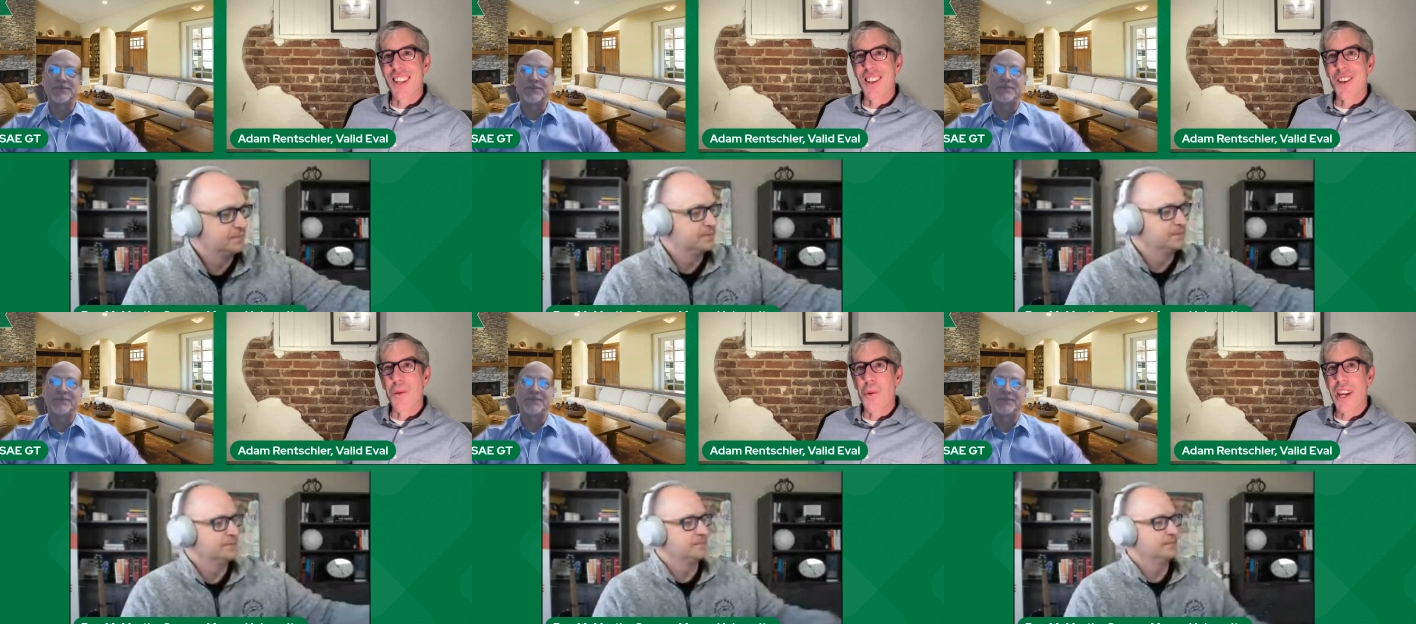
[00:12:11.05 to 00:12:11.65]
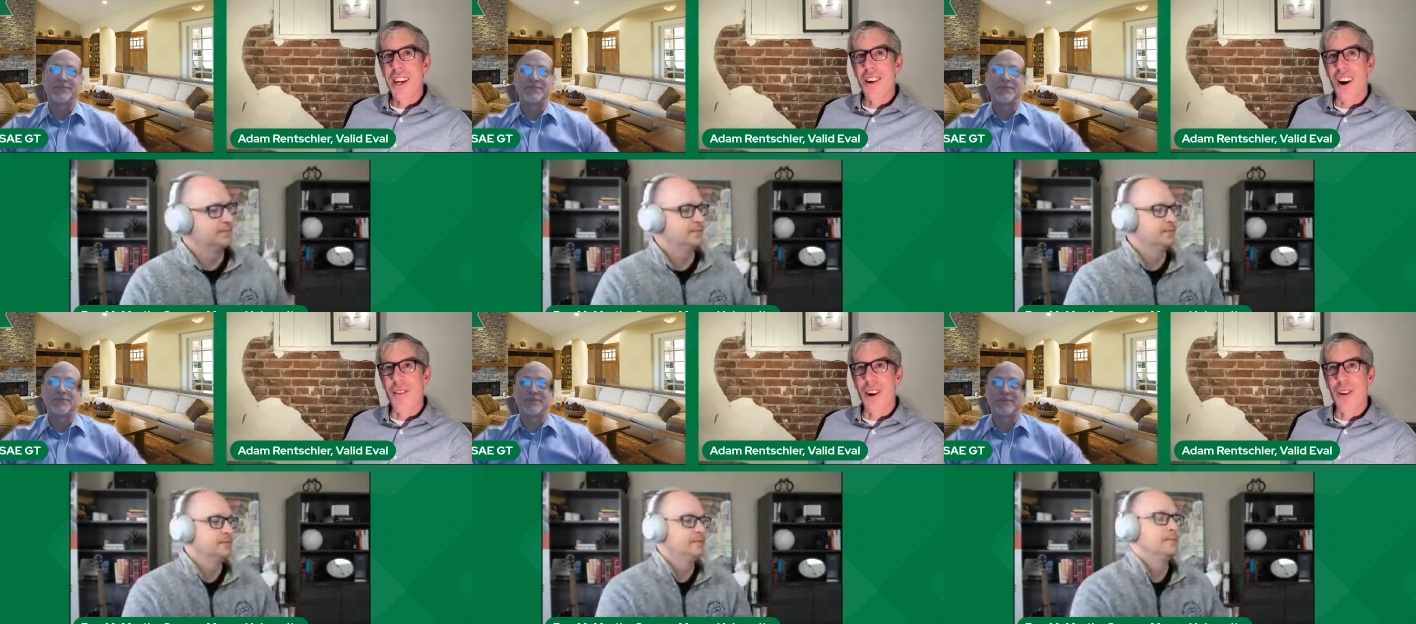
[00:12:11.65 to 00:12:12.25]
Speaker 1: that that we
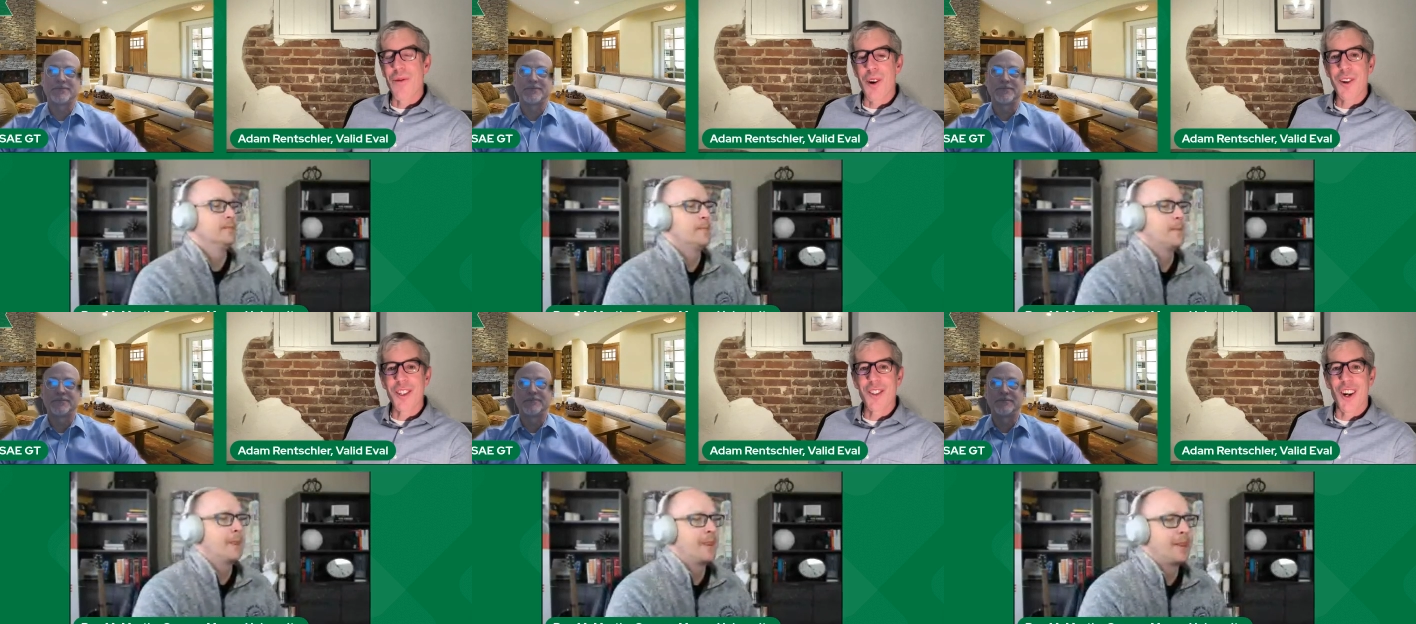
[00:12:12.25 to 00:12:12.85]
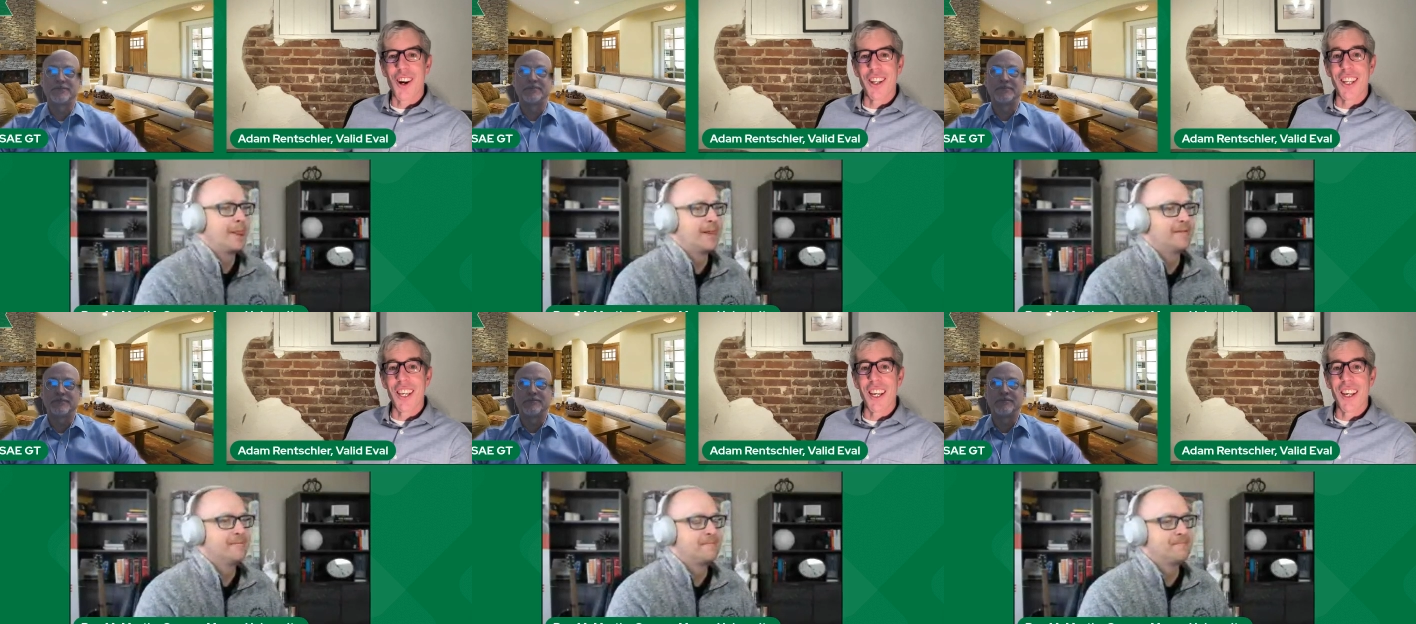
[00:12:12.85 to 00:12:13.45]
are very focused
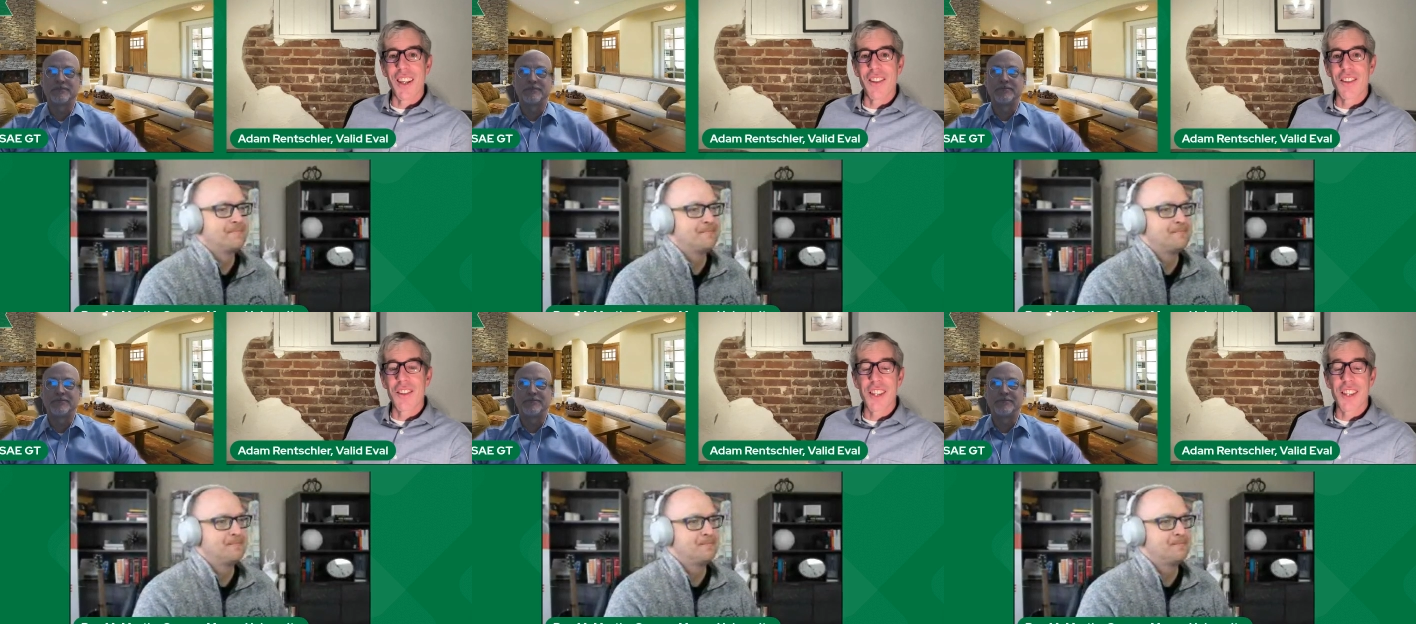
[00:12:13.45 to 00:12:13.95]
on is